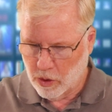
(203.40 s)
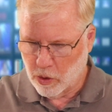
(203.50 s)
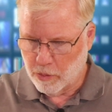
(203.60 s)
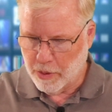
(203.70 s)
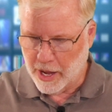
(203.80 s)

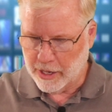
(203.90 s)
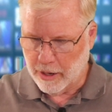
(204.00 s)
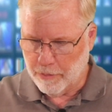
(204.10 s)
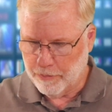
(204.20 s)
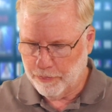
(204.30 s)
go to
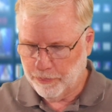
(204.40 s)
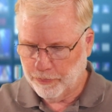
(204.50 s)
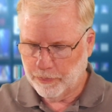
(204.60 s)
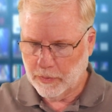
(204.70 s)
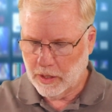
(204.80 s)
backup.
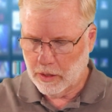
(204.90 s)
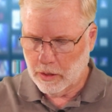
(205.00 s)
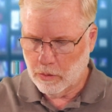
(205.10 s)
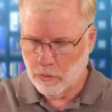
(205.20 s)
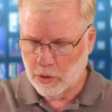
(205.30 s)

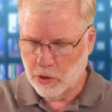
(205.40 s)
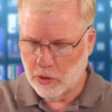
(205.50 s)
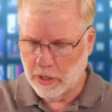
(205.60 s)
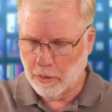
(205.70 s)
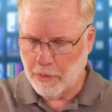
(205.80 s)
Once
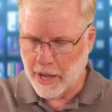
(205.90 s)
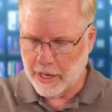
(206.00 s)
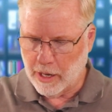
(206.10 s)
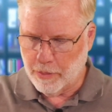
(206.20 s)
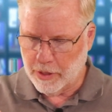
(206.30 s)
you click
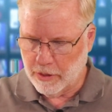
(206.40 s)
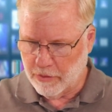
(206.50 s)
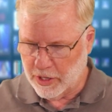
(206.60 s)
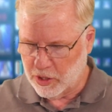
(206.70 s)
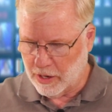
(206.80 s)
backup on a
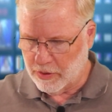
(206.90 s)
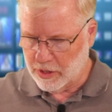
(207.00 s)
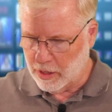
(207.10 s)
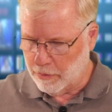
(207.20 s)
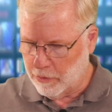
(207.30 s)
device you haven't
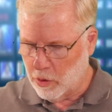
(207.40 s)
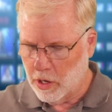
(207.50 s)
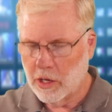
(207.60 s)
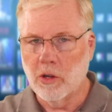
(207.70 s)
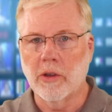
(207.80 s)
done it
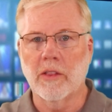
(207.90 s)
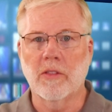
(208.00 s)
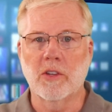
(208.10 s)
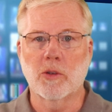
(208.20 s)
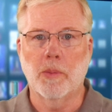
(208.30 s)
before, you'll
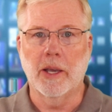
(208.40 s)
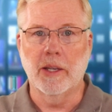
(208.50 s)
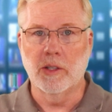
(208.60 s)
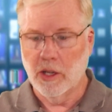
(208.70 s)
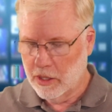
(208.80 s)
get this
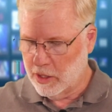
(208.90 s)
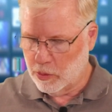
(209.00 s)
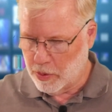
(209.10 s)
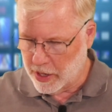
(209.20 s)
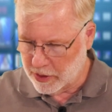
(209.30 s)
page.
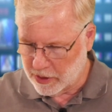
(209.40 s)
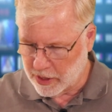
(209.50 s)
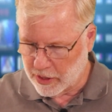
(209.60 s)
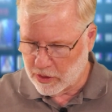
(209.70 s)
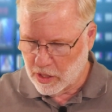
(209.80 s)
This page
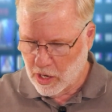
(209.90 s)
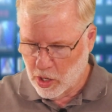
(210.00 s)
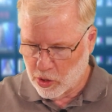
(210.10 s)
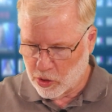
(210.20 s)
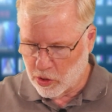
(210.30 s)
says,
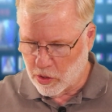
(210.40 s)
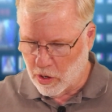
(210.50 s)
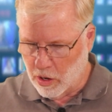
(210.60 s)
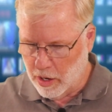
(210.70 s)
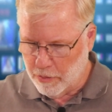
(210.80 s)
turn
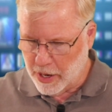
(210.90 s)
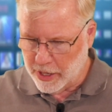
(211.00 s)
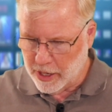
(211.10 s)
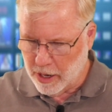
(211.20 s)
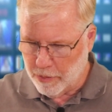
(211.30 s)
on
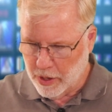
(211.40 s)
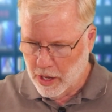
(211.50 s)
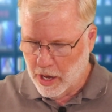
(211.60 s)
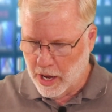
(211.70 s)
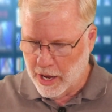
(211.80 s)
backup.
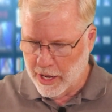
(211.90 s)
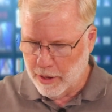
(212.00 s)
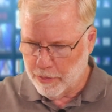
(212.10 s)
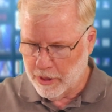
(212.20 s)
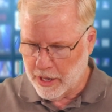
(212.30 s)
I
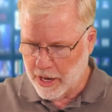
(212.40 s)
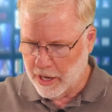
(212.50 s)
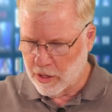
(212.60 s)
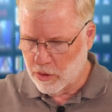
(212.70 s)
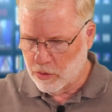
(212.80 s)
happen to
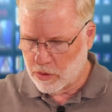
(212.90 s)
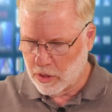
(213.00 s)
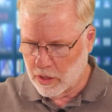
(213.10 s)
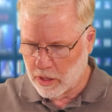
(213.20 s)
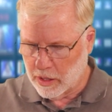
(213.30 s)
use
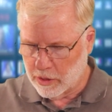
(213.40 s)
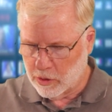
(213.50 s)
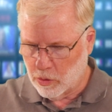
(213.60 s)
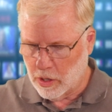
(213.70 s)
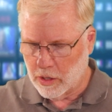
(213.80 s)

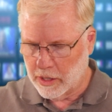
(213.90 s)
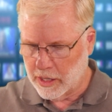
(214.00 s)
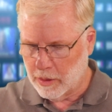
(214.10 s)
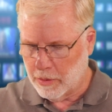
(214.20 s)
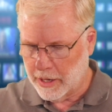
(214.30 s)
200
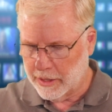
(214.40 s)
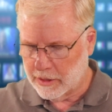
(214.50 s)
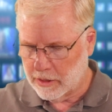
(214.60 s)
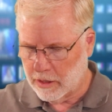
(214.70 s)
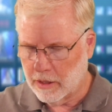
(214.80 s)

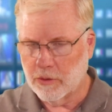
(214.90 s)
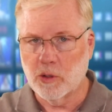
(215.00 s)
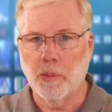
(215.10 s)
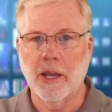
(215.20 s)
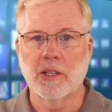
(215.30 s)
gigabytes of
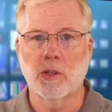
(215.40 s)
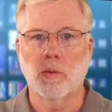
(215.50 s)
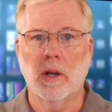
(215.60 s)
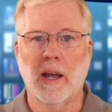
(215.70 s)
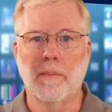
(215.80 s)
space is
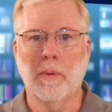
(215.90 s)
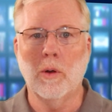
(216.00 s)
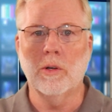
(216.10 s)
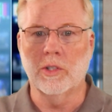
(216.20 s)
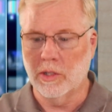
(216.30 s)
what I
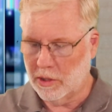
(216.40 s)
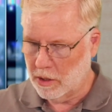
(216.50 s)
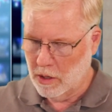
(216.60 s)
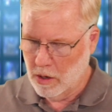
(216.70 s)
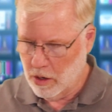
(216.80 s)

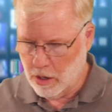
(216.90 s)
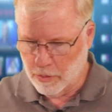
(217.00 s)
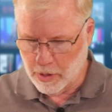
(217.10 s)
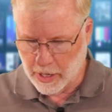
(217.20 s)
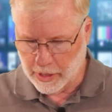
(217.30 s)
purchase
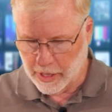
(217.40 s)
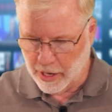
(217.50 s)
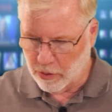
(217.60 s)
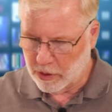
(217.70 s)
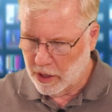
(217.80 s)
on my
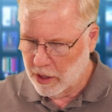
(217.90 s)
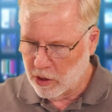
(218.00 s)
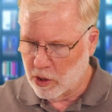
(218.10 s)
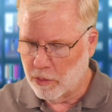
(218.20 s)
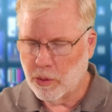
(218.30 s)
account.
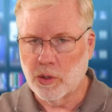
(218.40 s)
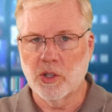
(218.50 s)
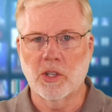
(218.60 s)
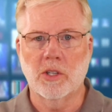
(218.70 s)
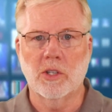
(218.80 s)
You can
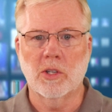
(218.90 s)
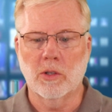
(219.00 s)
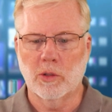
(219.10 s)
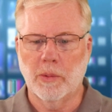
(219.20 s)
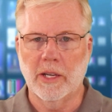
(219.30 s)
purchase
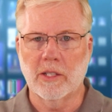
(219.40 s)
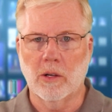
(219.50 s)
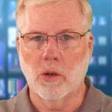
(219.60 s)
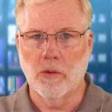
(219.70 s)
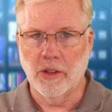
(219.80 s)
additional space, and
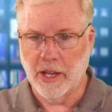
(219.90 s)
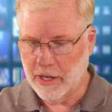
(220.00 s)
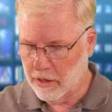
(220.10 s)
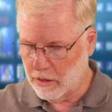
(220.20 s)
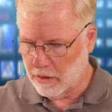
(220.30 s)
I'll go over
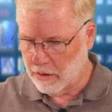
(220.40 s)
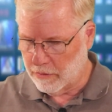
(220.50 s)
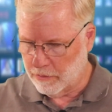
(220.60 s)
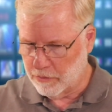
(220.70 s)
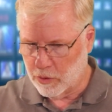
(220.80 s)
that here in
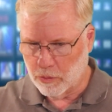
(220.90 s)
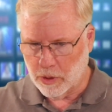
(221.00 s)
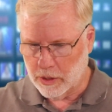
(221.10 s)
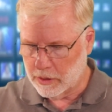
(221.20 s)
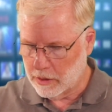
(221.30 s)
a few
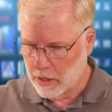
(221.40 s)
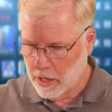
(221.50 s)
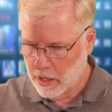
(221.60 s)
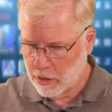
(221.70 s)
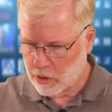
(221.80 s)
minutes.
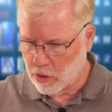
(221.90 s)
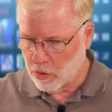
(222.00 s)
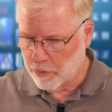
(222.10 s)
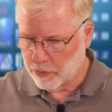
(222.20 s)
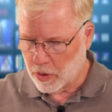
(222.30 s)

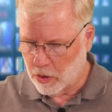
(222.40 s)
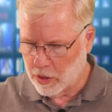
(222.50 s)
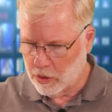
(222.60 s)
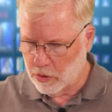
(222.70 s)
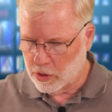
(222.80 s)
So all
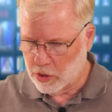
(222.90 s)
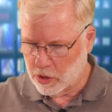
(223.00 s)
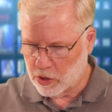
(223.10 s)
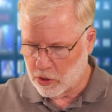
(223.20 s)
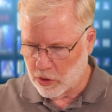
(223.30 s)
you do is
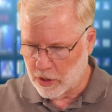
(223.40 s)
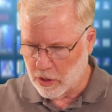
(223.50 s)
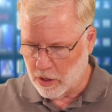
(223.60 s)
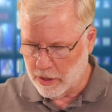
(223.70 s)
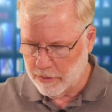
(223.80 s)
you just turn it
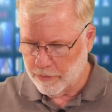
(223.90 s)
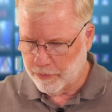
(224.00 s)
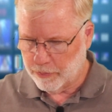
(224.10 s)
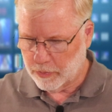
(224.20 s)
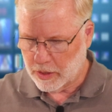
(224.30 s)
on.
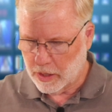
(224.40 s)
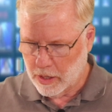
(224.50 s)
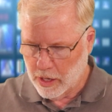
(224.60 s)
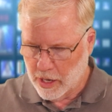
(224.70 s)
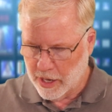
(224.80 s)

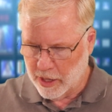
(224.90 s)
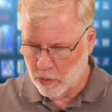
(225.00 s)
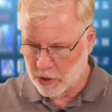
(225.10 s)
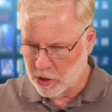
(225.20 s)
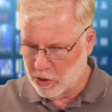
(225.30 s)
And then
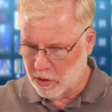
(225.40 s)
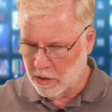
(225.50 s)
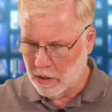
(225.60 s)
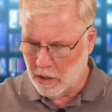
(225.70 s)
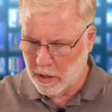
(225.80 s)
once you
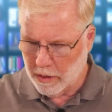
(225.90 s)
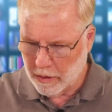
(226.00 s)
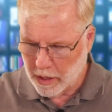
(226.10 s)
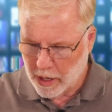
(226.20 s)
turn it on,